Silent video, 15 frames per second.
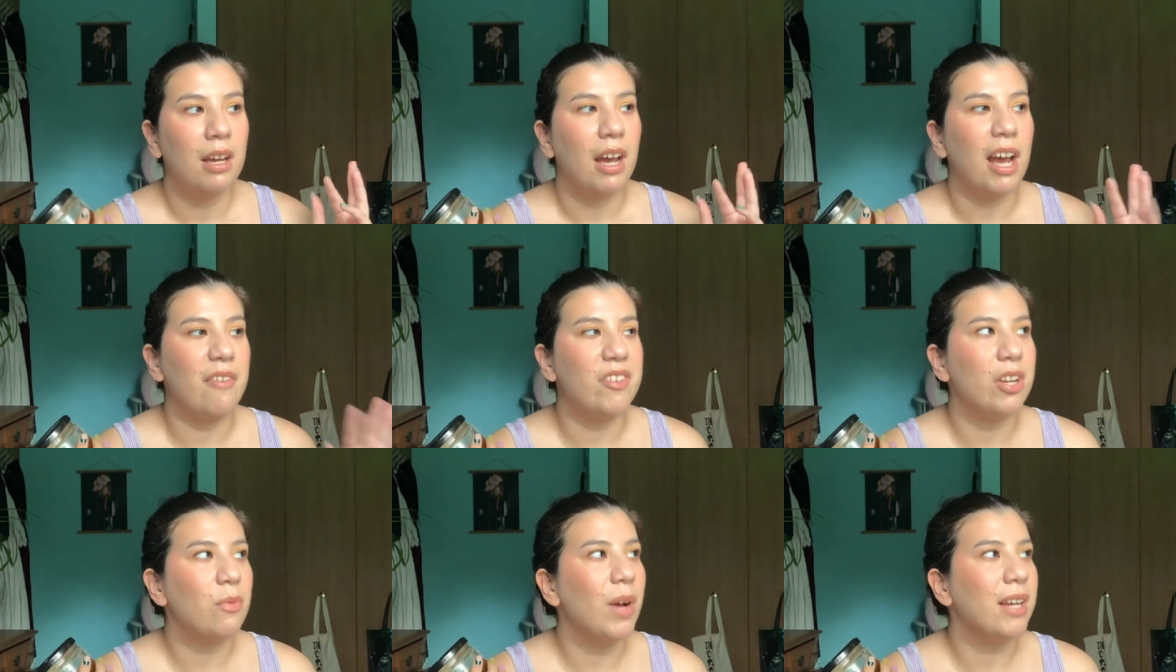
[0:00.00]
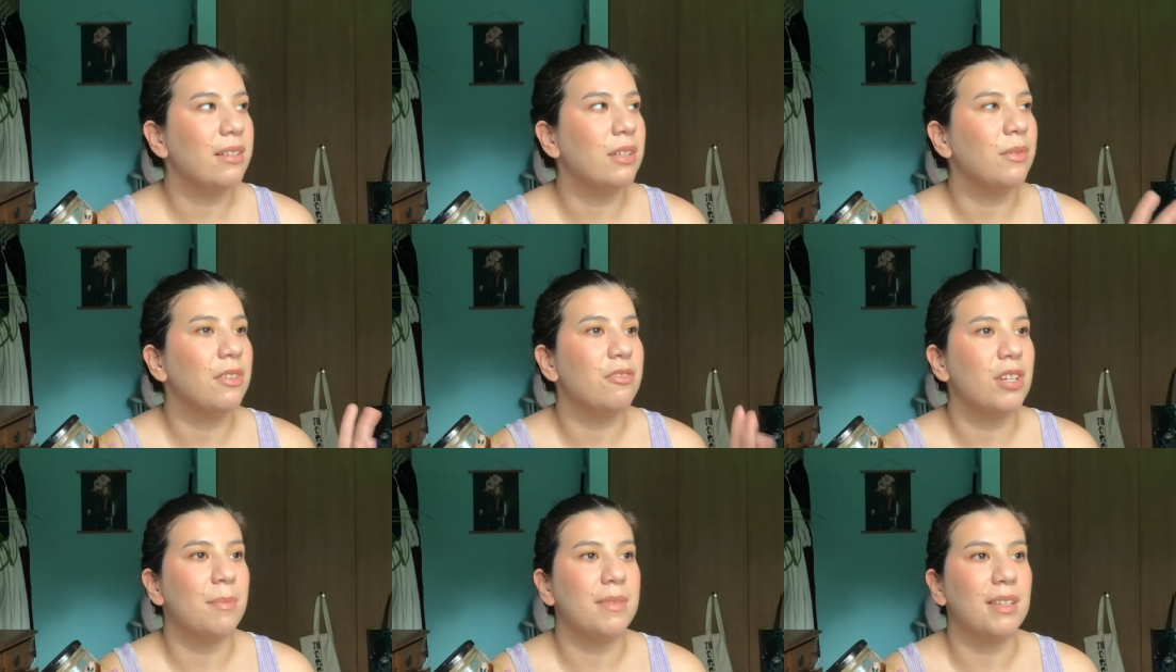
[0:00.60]
I've done waxing with
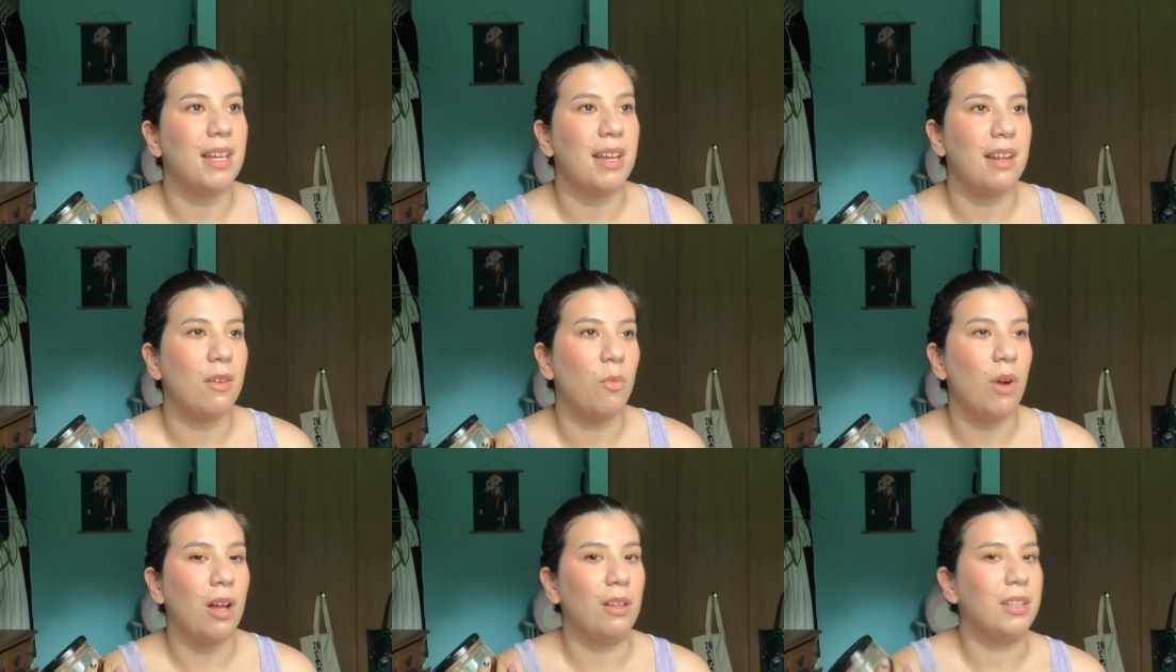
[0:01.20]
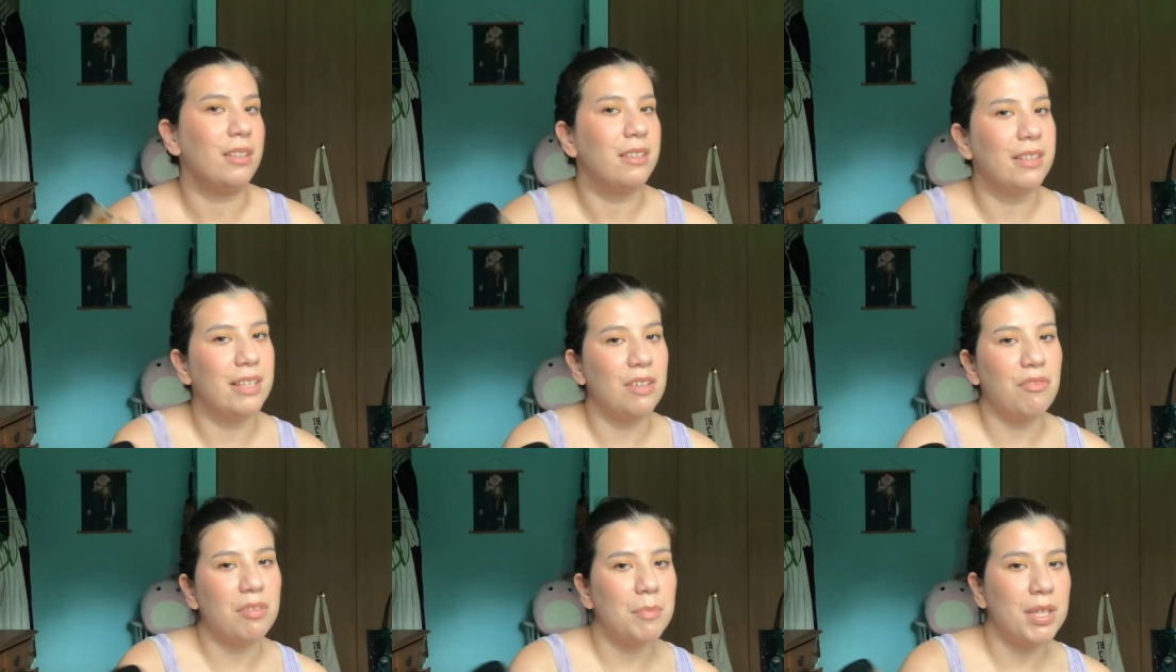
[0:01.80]
strips, and while it
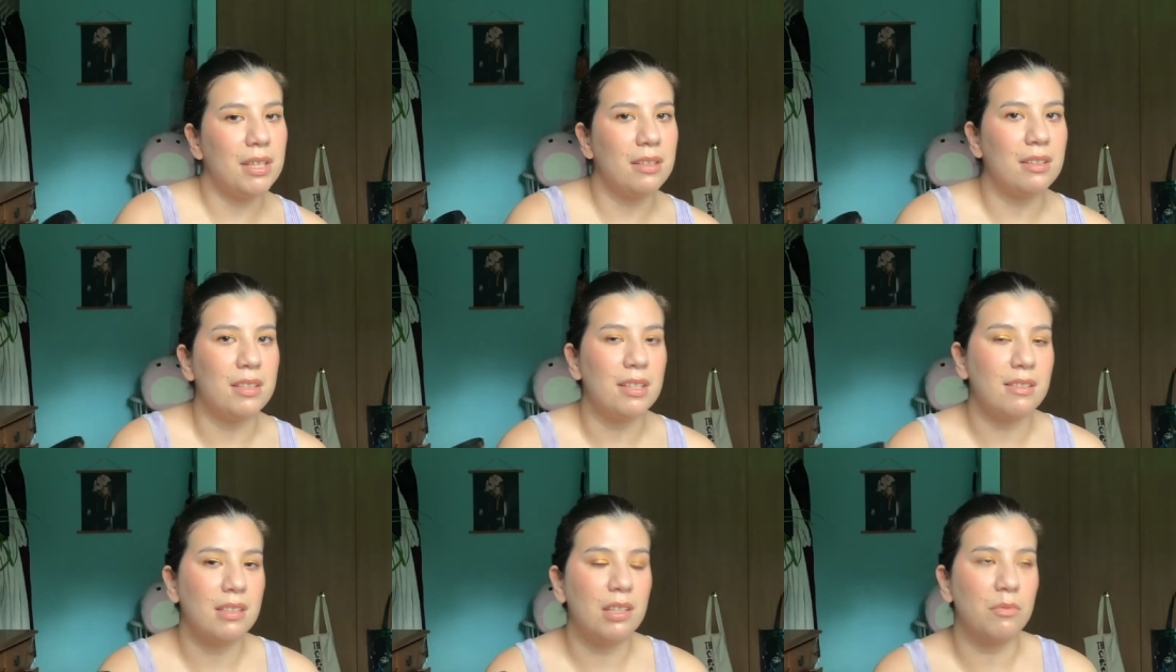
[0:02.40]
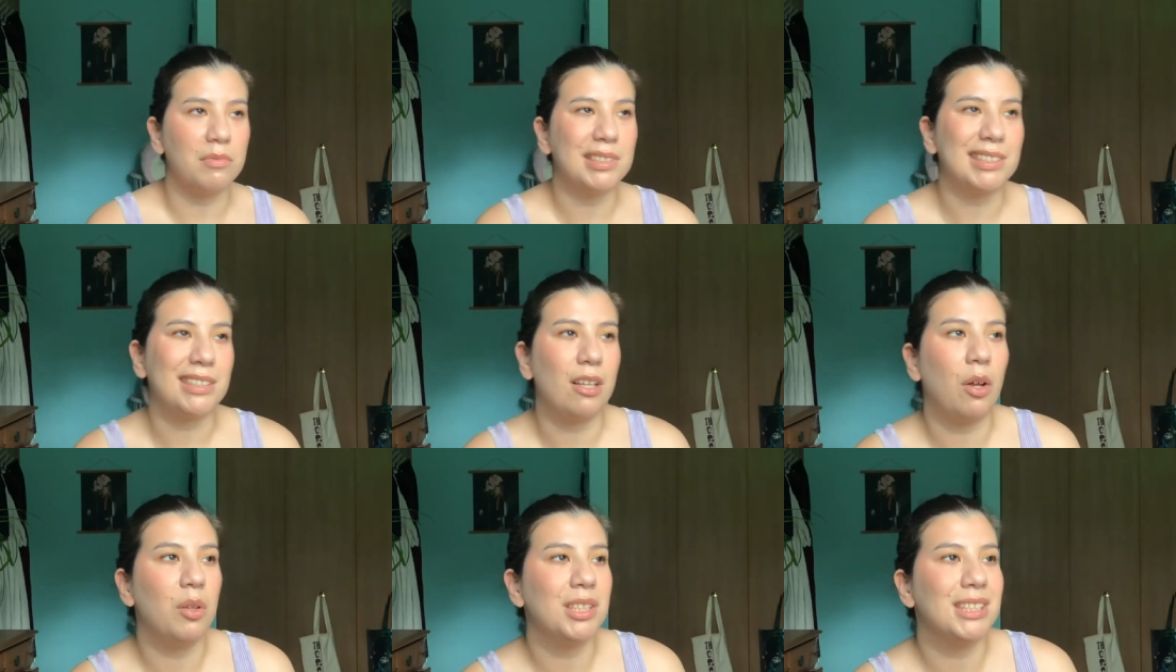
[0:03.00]
gives me decent
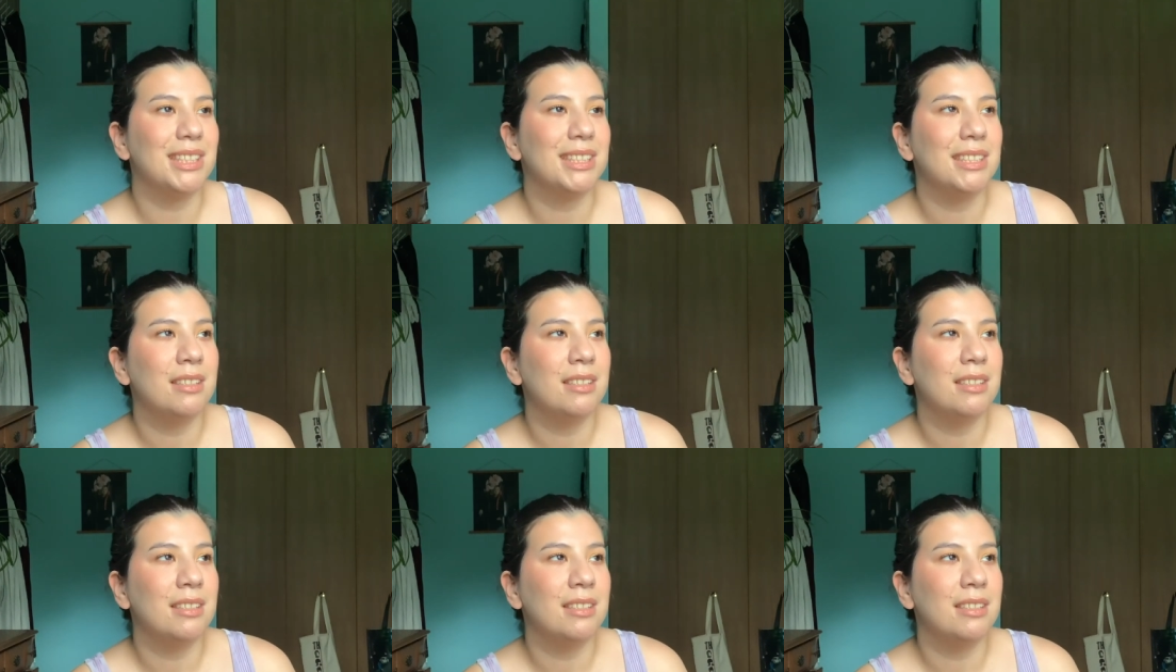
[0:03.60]
results,